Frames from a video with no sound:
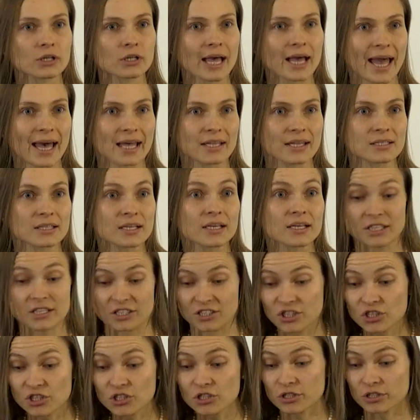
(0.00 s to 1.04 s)
and
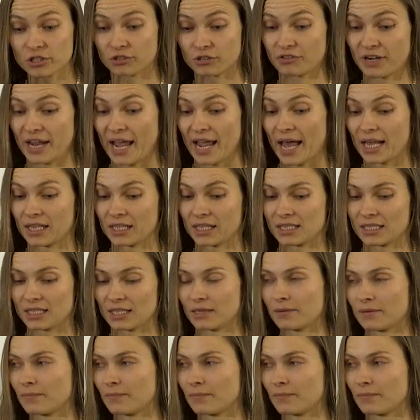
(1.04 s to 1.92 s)
digital reality.